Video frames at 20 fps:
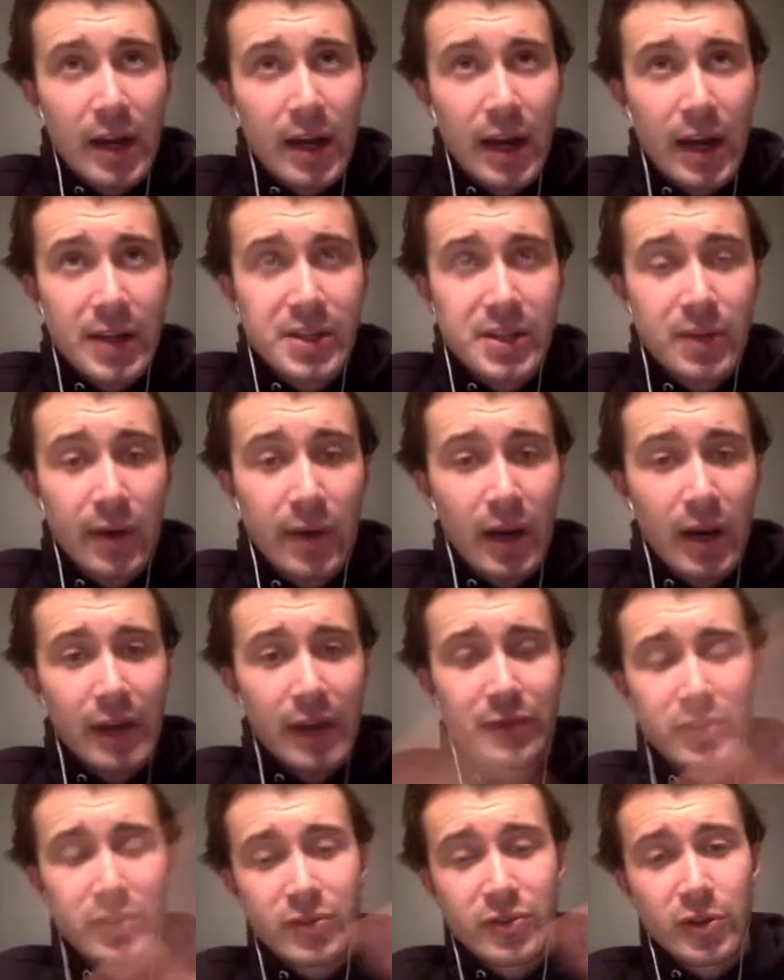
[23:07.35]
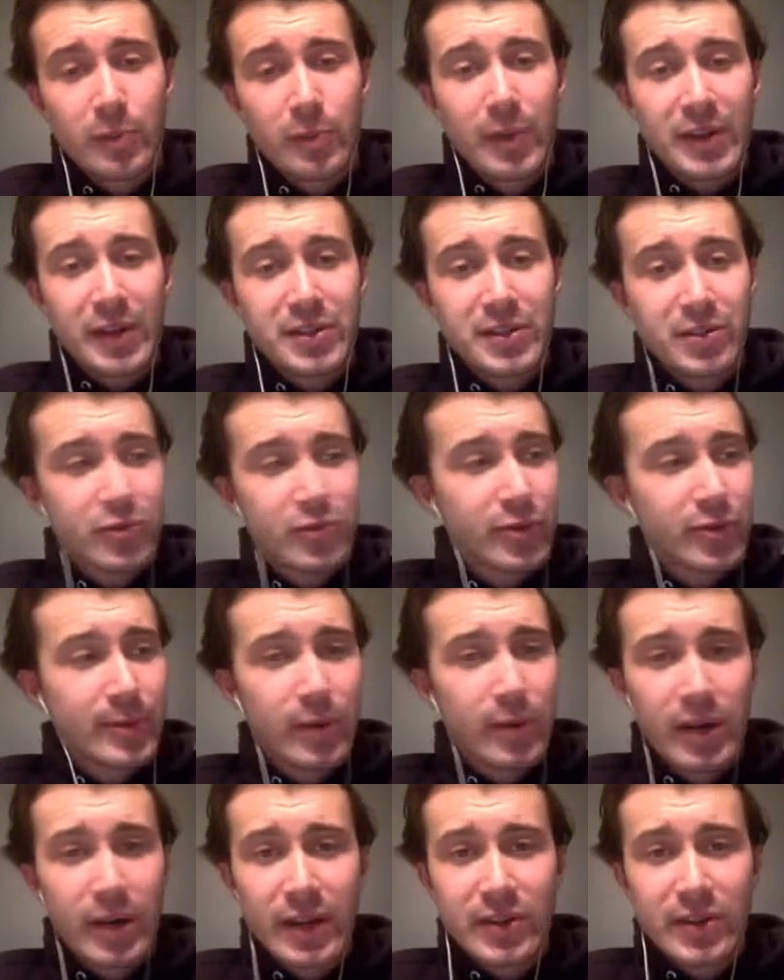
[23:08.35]
And so I left the two pieces of trim
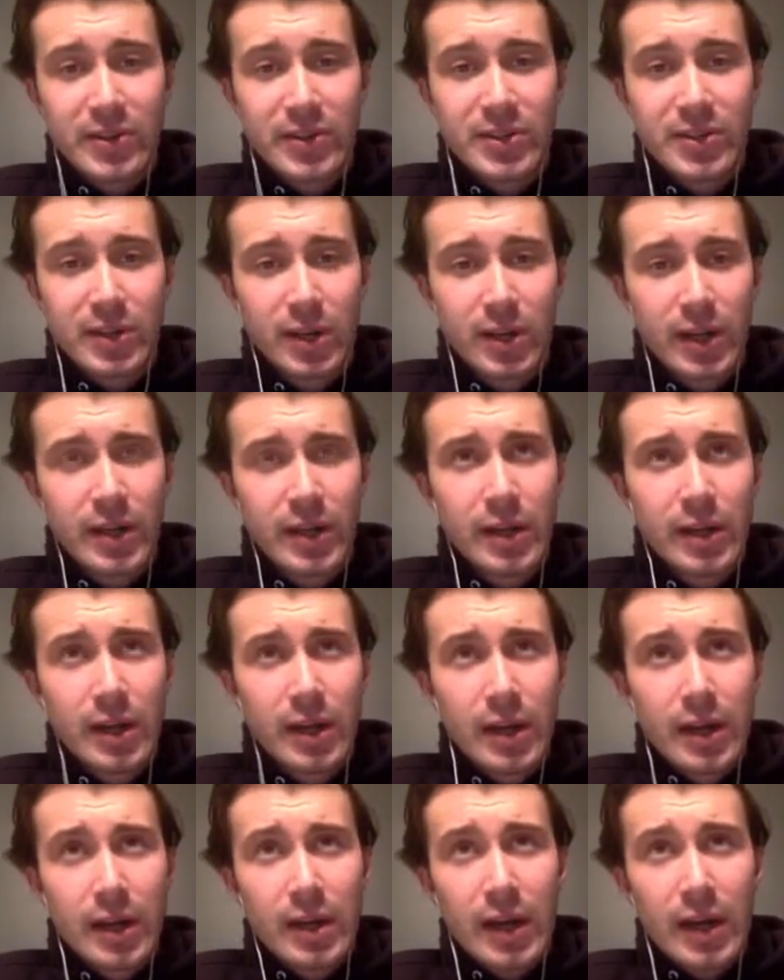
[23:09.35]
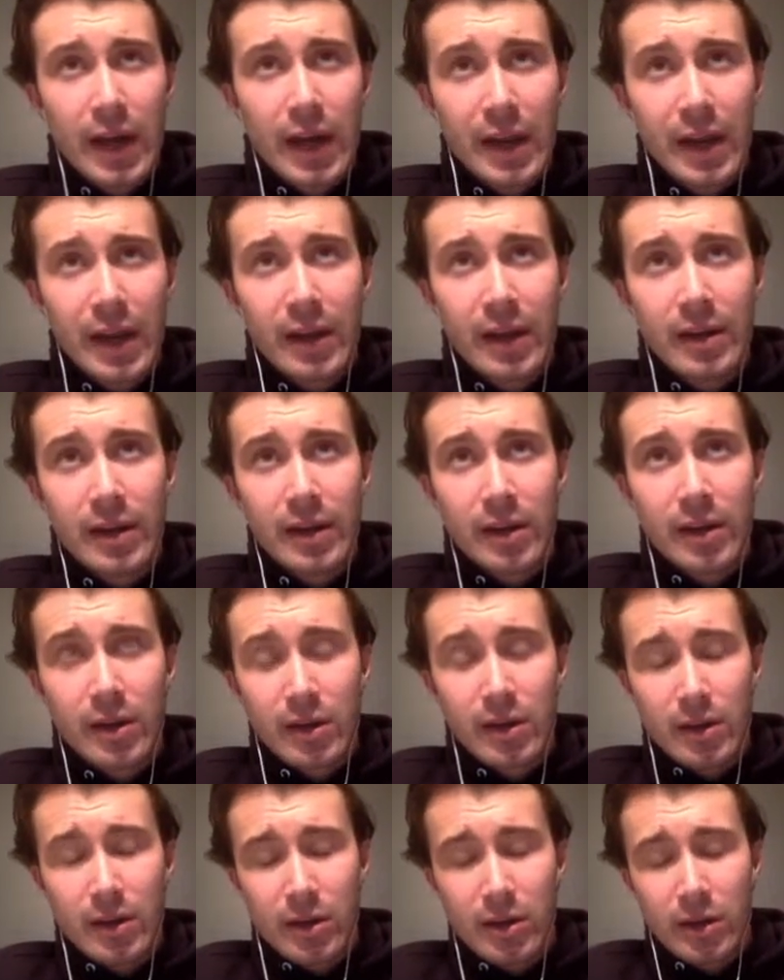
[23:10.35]
on either side, and then
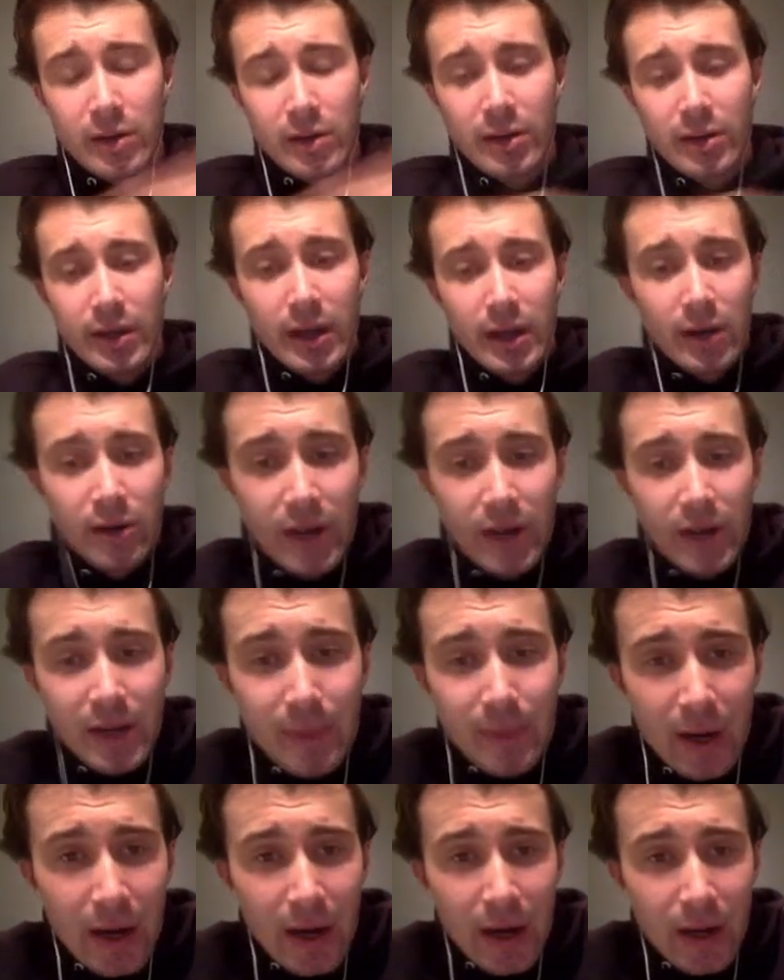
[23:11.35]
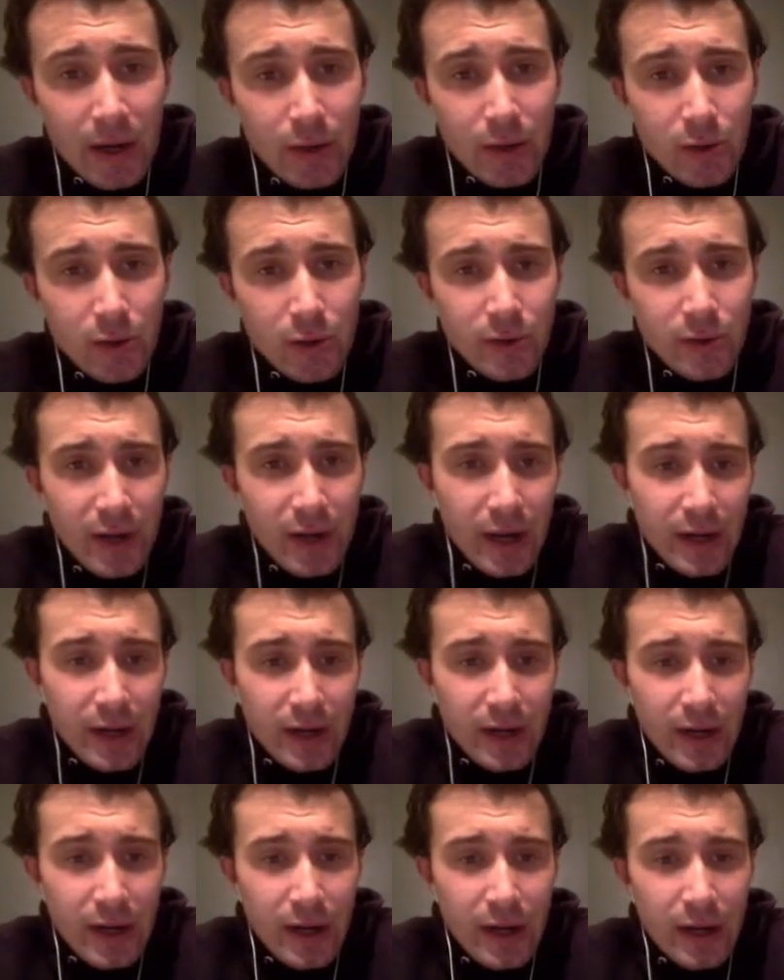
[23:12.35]
on eBay I ordered
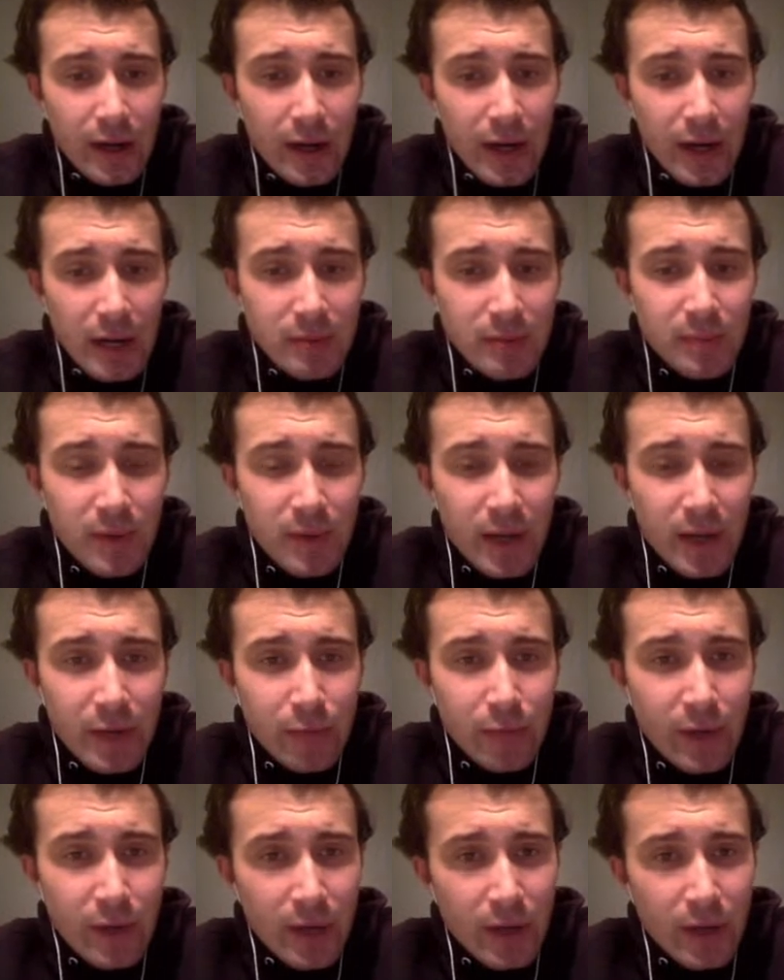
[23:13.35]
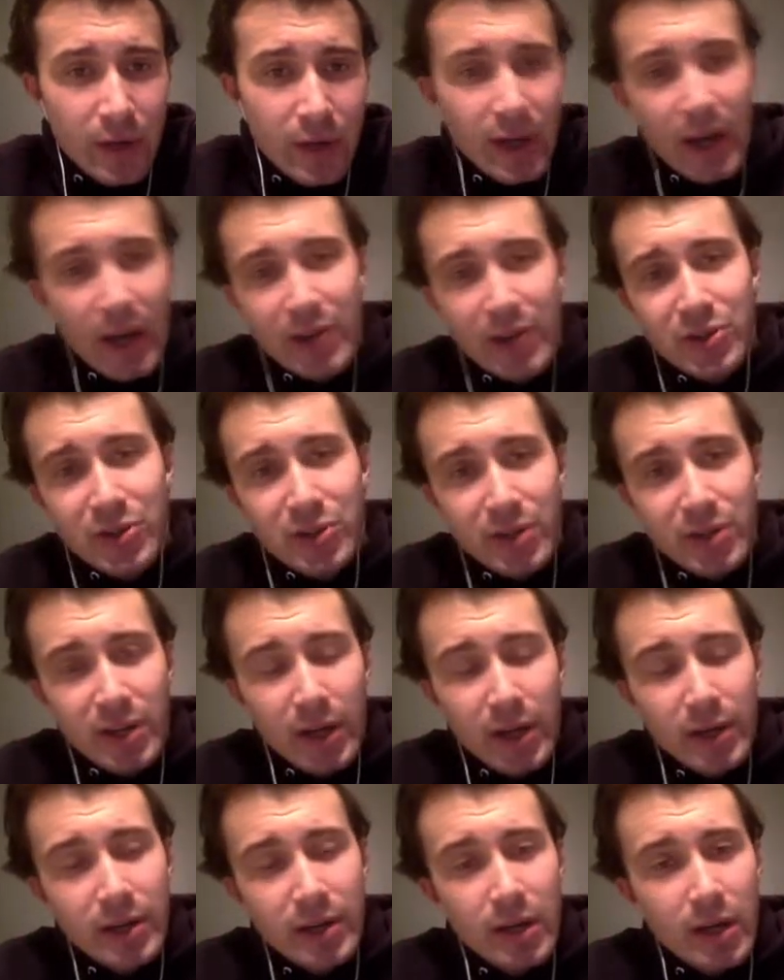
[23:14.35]
a number plate relocation
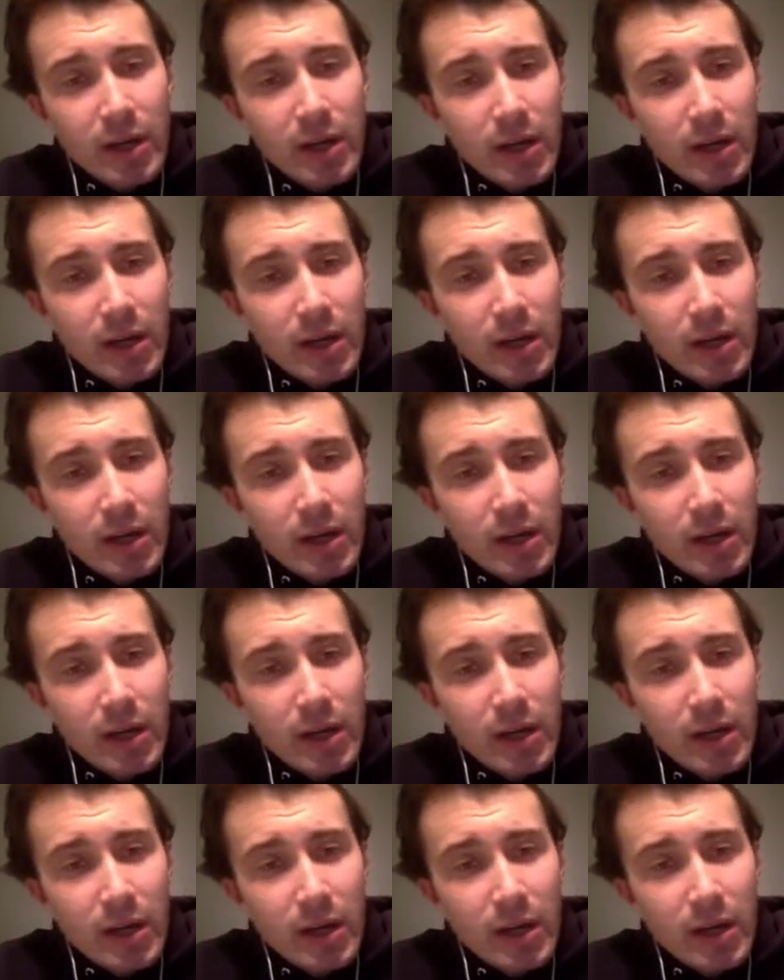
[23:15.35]
kit.